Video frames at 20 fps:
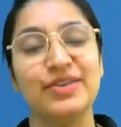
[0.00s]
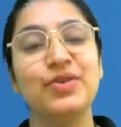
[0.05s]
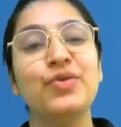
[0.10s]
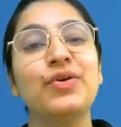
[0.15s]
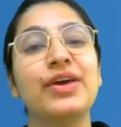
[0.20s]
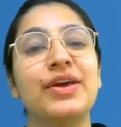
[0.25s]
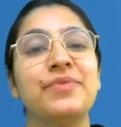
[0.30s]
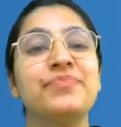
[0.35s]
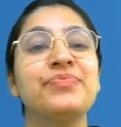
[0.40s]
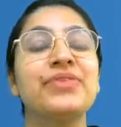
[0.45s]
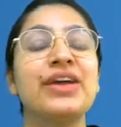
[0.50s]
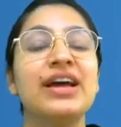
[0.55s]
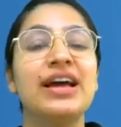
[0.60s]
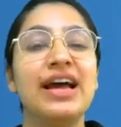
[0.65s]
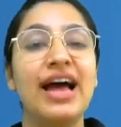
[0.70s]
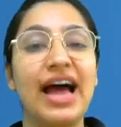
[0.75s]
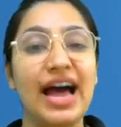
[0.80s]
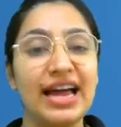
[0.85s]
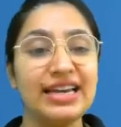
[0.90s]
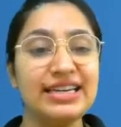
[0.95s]
Okay,
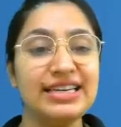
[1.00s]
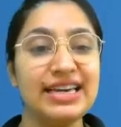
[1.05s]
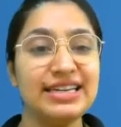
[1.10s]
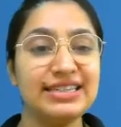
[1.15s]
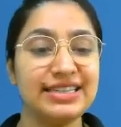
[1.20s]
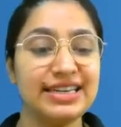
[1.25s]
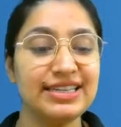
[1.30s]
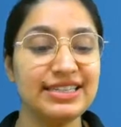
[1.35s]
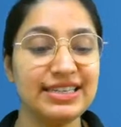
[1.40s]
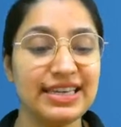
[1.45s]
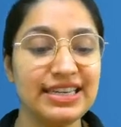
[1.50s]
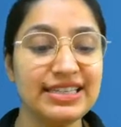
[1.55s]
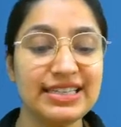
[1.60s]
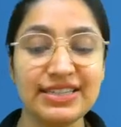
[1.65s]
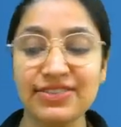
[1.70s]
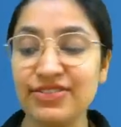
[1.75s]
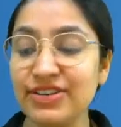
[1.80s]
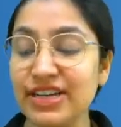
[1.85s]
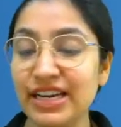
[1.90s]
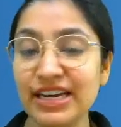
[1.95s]
and yes, it's
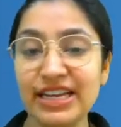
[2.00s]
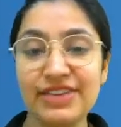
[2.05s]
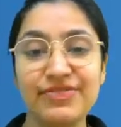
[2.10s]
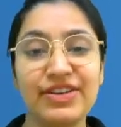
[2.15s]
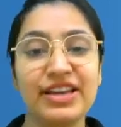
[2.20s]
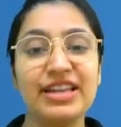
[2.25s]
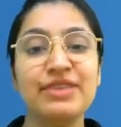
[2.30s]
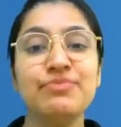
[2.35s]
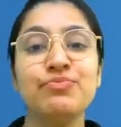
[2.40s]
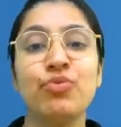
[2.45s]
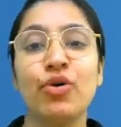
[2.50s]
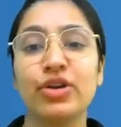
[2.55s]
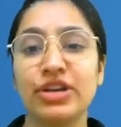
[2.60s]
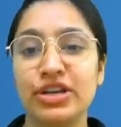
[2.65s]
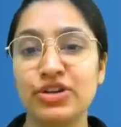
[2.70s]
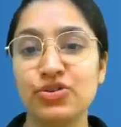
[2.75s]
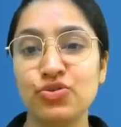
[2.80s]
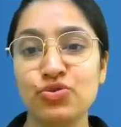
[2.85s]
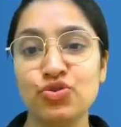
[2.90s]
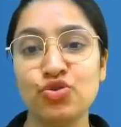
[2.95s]
really very
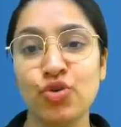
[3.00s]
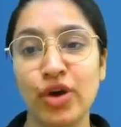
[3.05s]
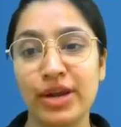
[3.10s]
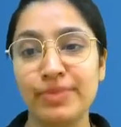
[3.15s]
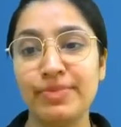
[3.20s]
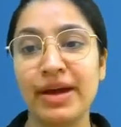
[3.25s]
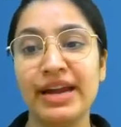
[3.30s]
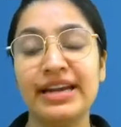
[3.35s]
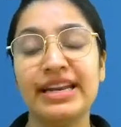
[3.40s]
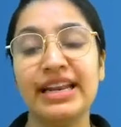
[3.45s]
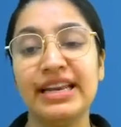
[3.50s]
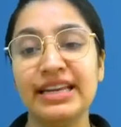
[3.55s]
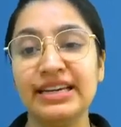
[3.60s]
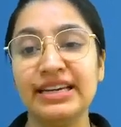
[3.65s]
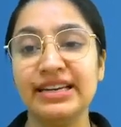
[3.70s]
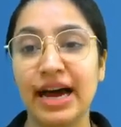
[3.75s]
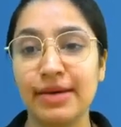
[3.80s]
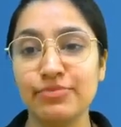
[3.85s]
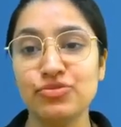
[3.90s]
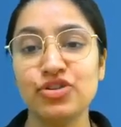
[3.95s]
important to join my
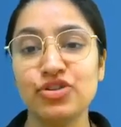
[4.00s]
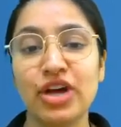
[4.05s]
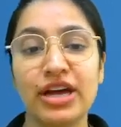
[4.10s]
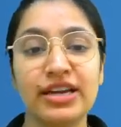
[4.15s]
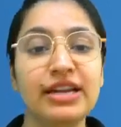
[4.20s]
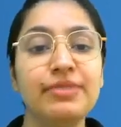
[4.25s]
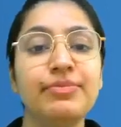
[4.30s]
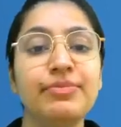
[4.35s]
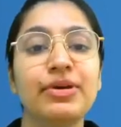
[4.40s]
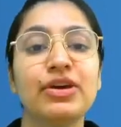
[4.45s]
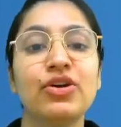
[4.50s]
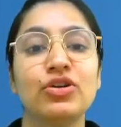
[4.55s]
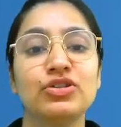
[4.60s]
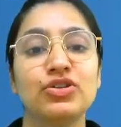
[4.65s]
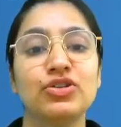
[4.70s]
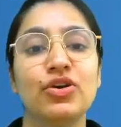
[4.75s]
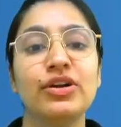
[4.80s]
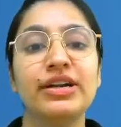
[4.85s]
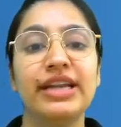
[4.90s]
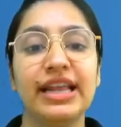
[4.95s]
Telegram channel,
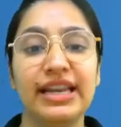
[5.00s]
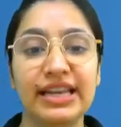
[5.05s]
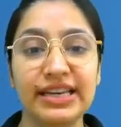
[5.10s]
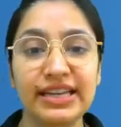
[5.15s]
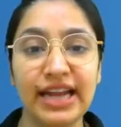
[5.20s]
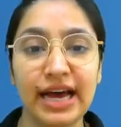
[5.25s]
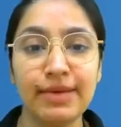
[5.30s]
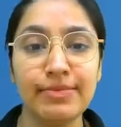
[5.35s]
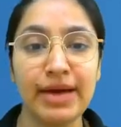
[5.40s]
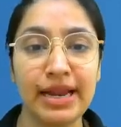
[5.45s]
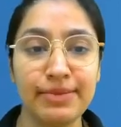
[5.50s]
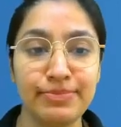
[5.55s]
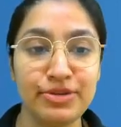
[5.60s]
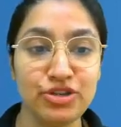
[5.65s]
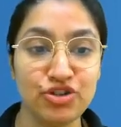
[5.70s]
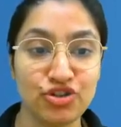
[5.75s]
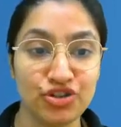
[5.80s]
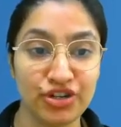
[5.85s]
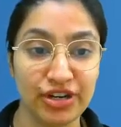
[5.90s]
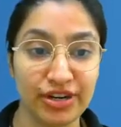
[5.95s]
because on Telegram I'll be
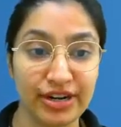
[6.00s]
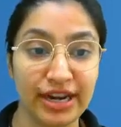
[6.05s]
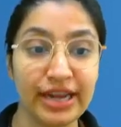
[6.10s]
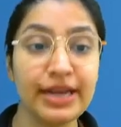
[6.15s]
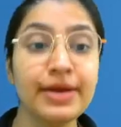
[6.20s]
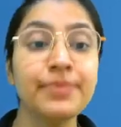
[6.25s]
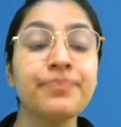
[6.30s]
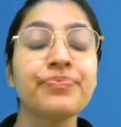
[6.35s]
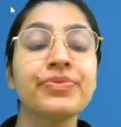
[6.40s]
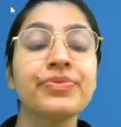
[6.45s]
sharing